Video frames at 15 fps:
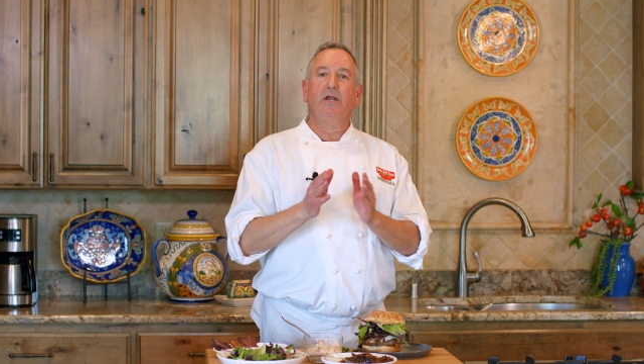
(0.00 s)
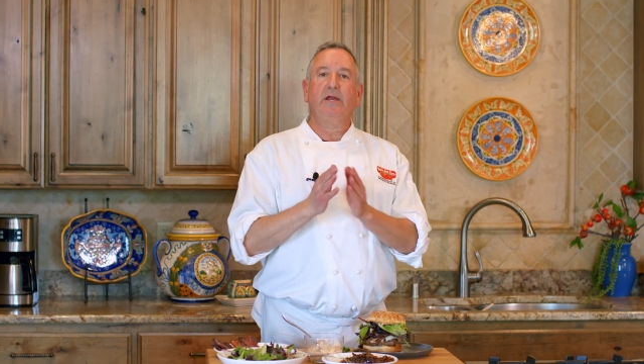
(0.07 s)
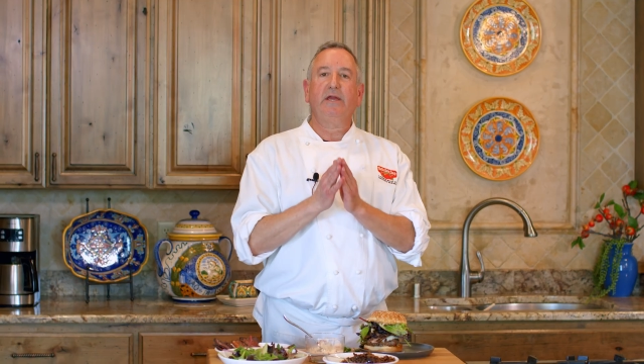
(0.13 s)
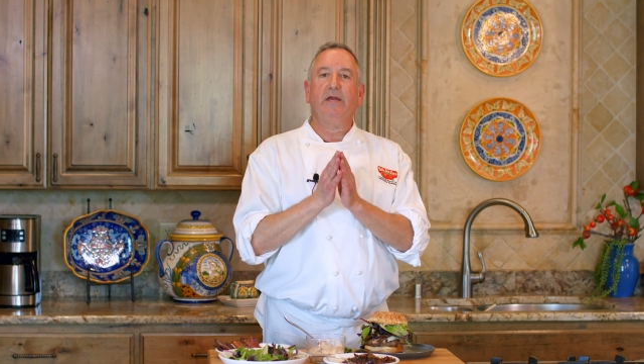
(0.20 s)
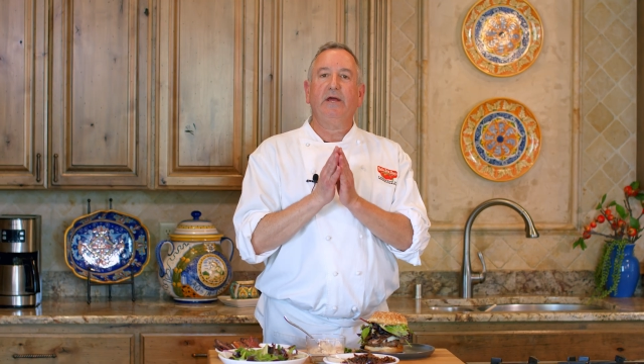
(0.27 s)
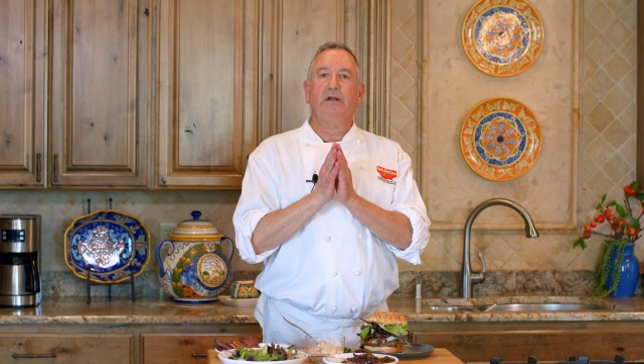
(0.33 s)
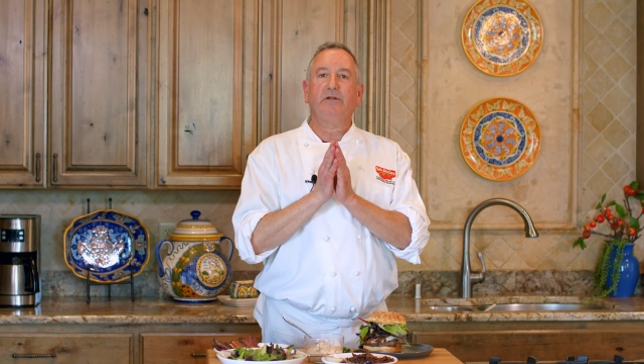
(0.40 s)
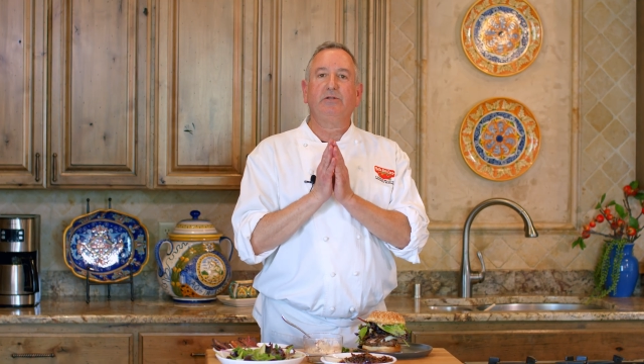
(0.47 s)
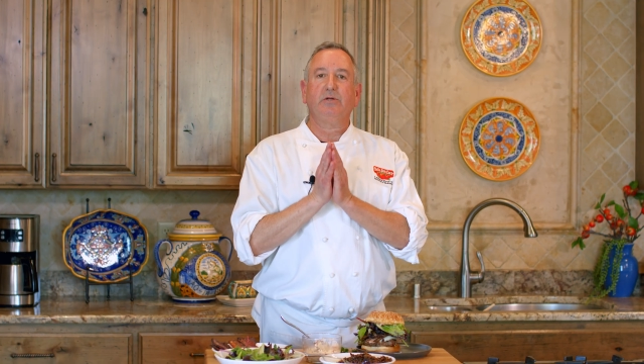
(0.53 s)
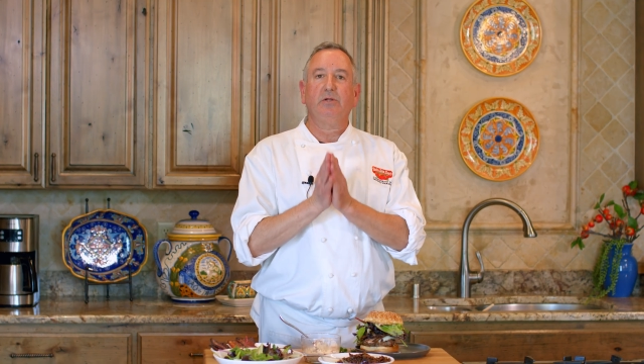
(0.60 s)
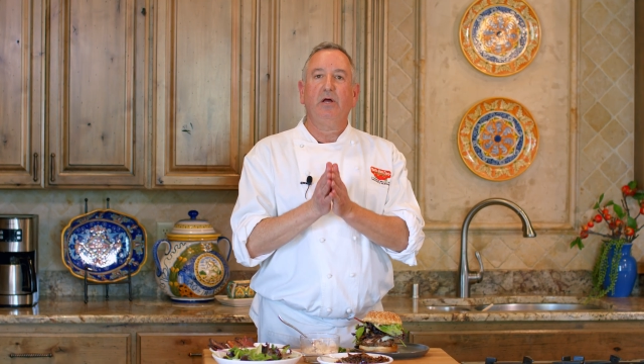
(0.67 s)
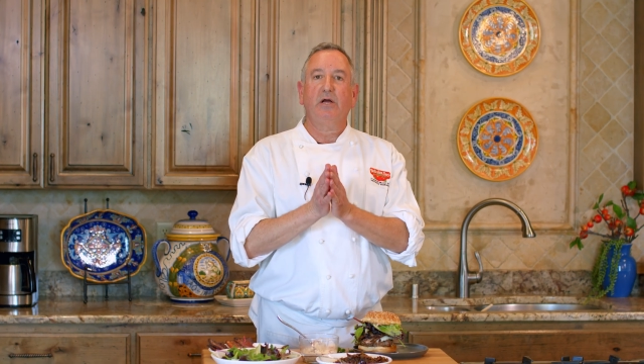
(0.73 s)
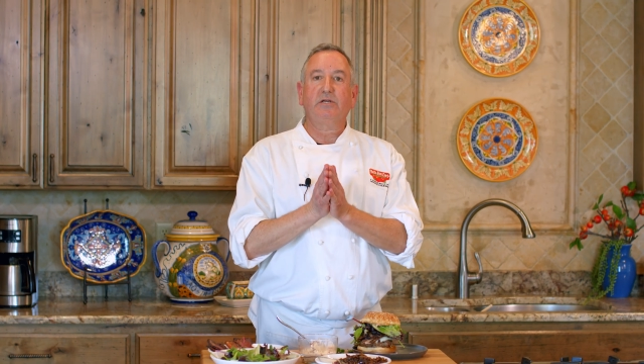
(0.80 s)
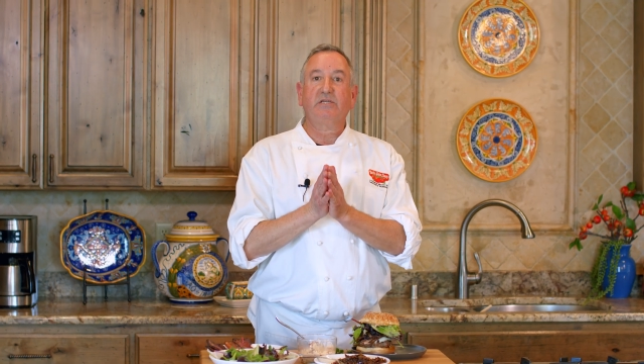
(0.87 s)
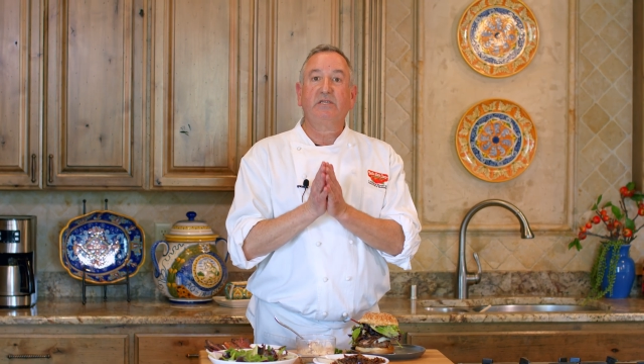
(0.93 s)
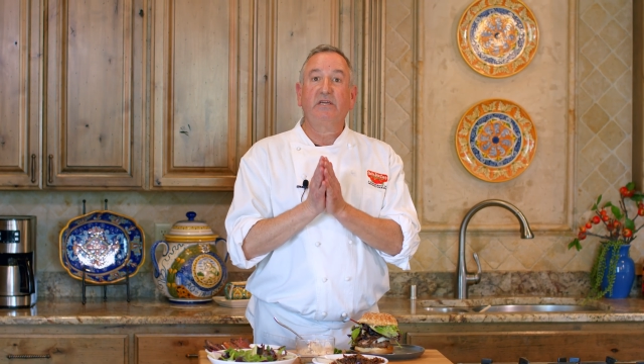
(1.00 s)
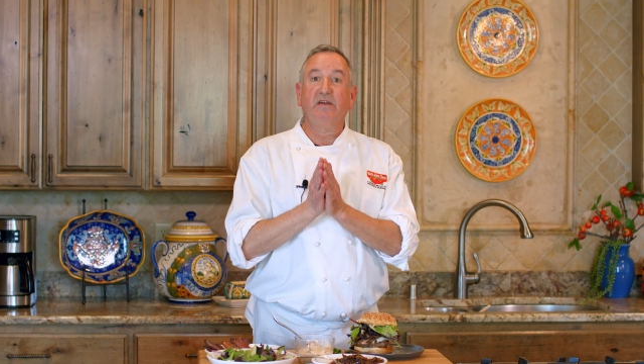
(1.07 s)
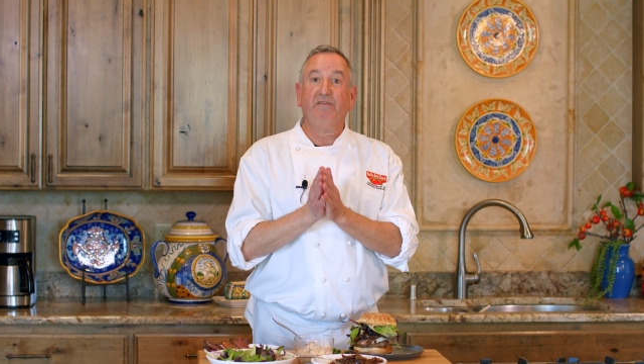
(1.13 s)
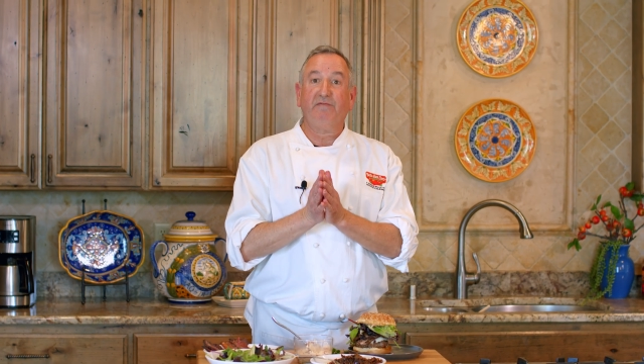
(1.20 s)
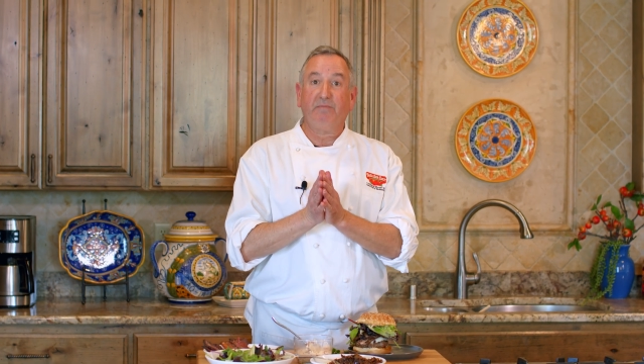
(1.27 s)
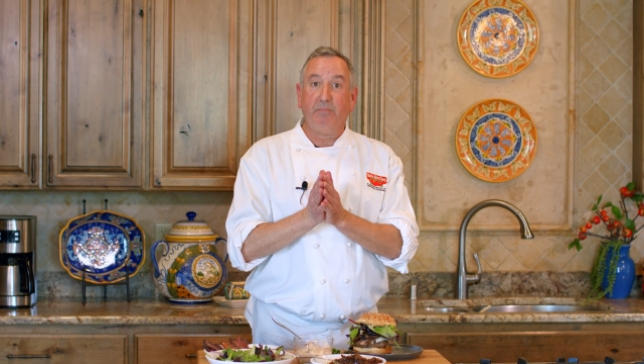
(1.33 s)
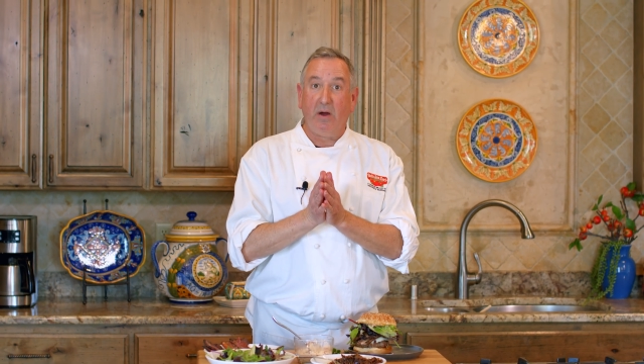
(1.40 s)
going to get a deluxe
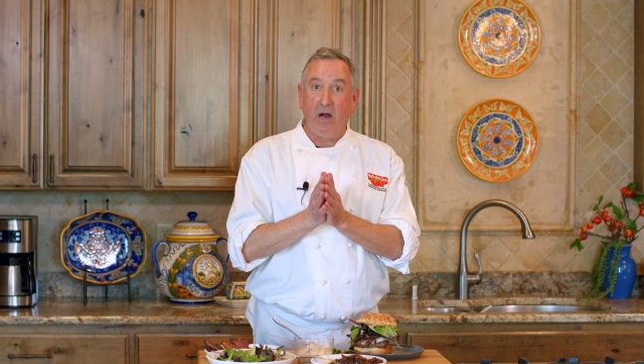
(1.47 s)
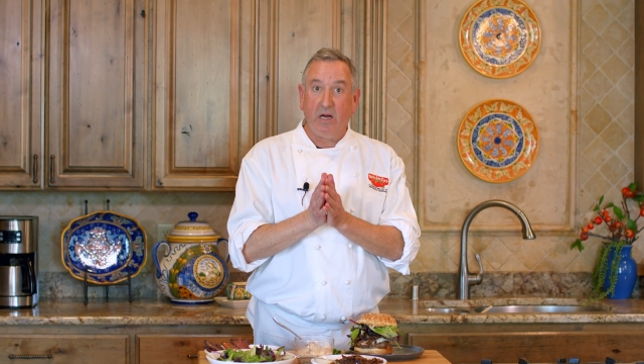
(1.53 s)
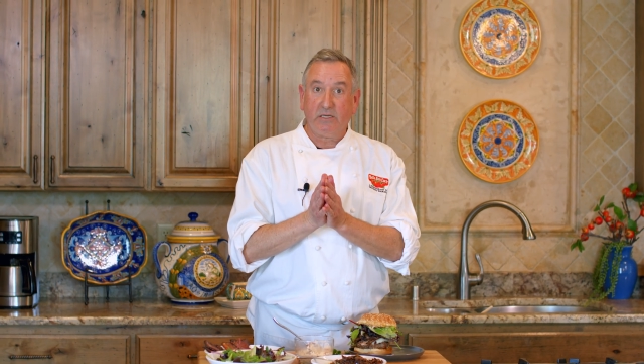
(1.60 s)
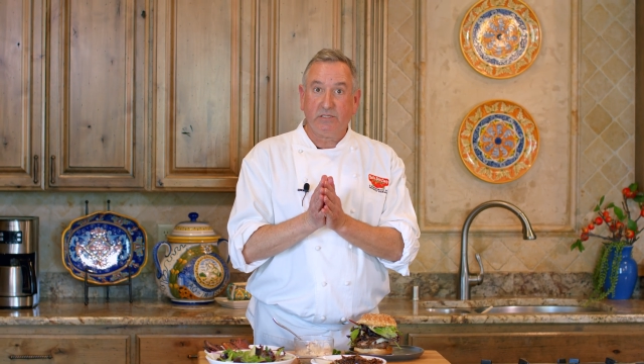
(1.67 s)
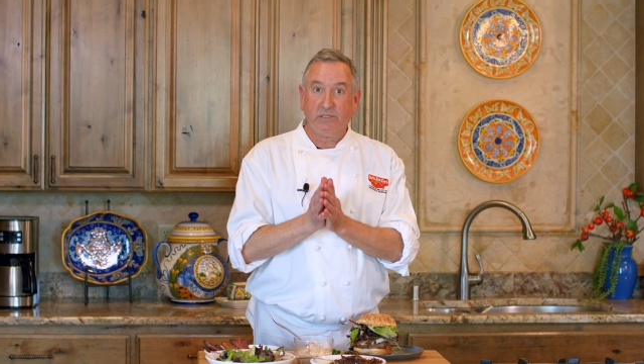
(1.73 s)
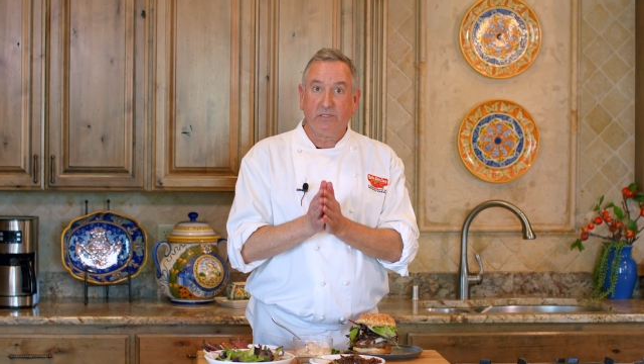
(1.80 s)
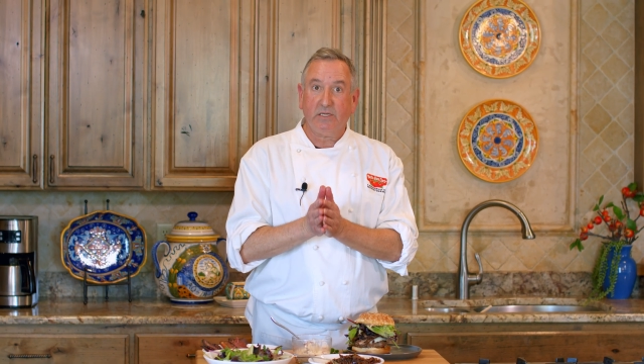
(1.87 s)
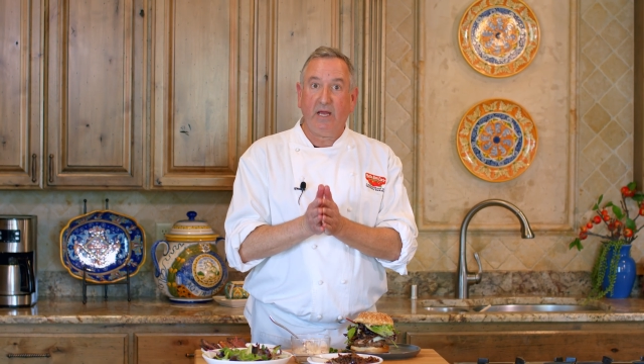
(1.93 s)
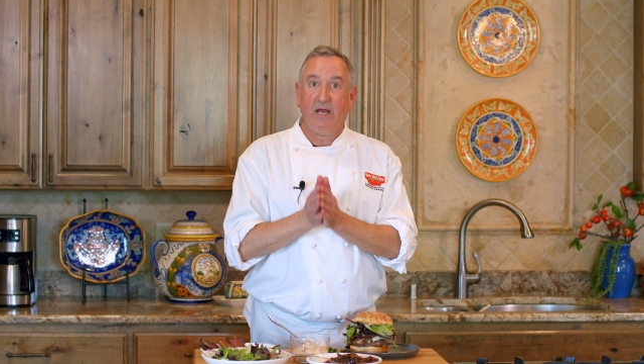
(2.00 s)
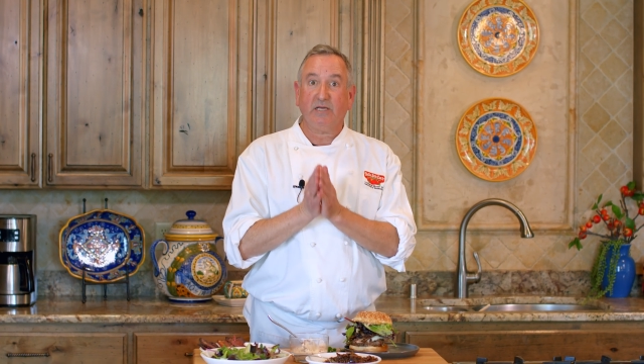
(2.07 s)
gift box